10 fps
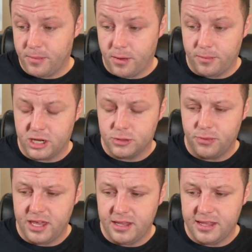because
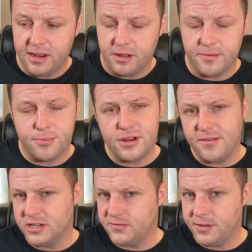we did it on a
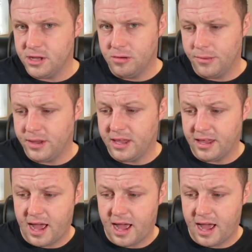previous video where